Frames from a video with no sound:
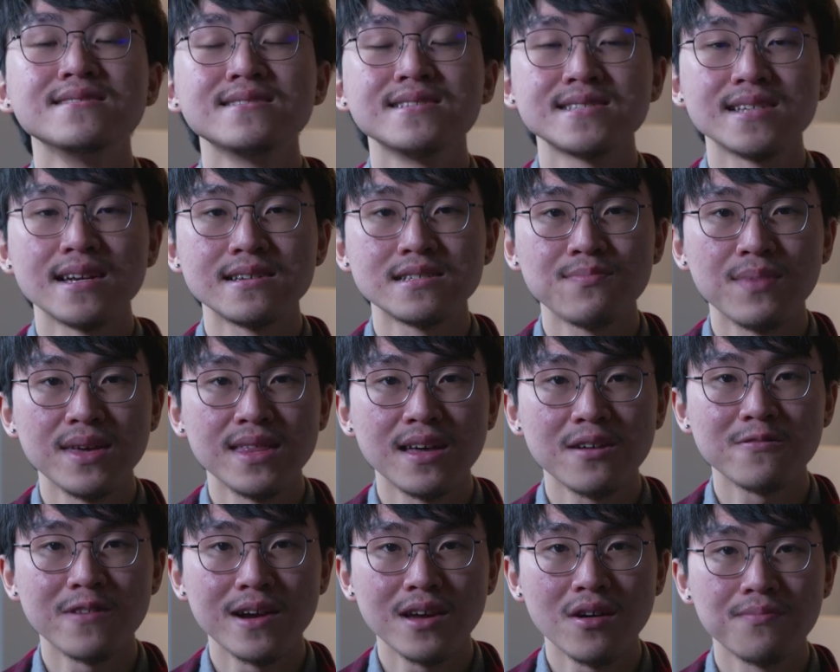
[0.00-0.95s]
This has been a
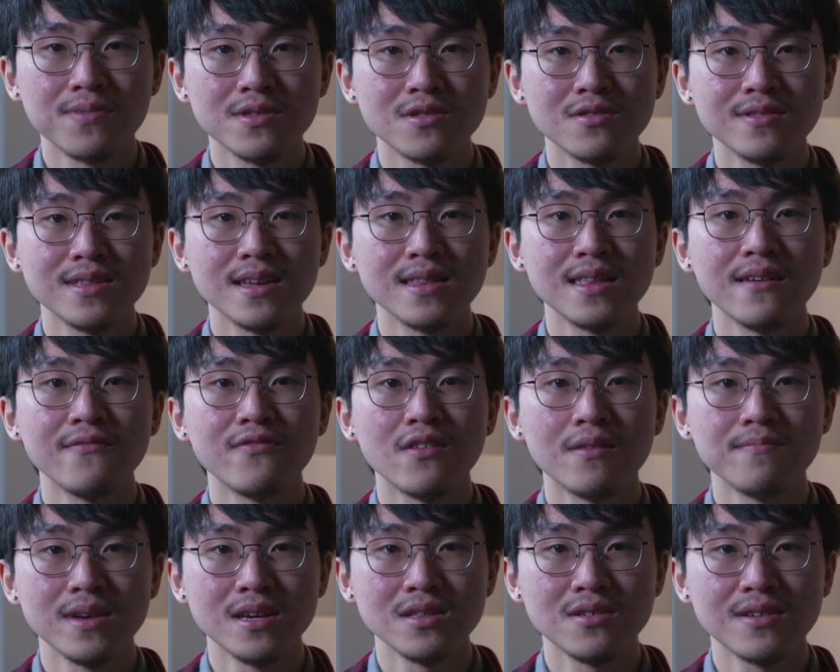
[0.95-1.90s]
great opportunity
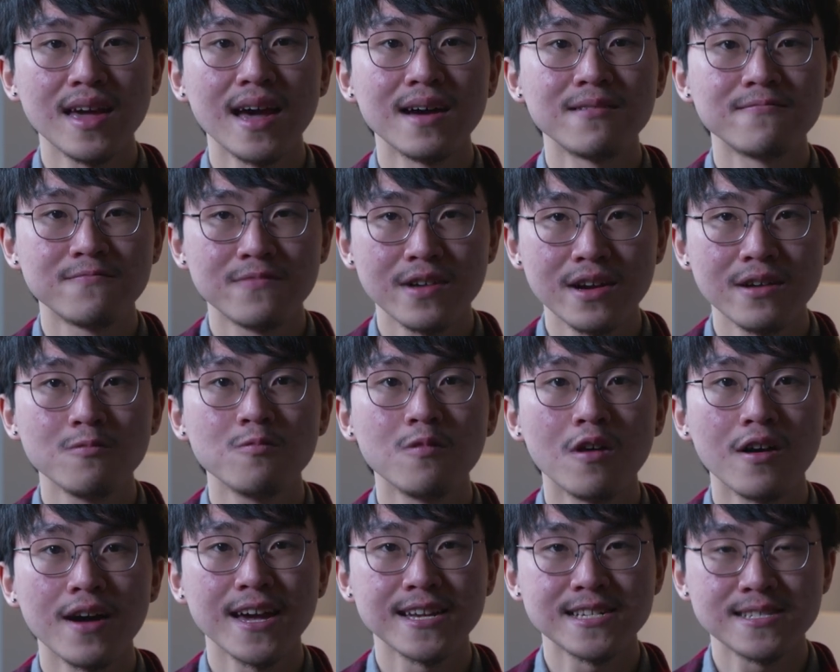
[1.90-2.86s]
for me to get
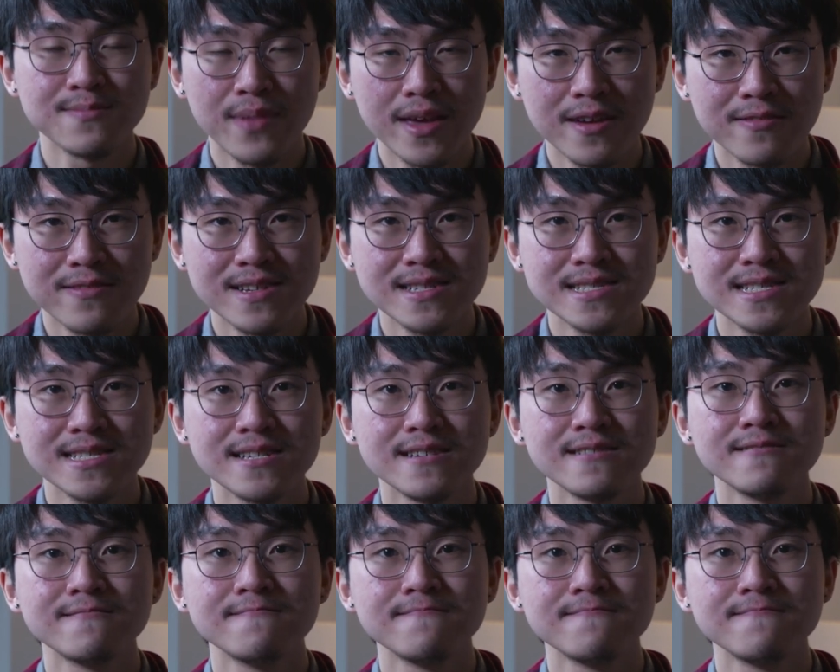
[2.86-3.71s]
real-world experience.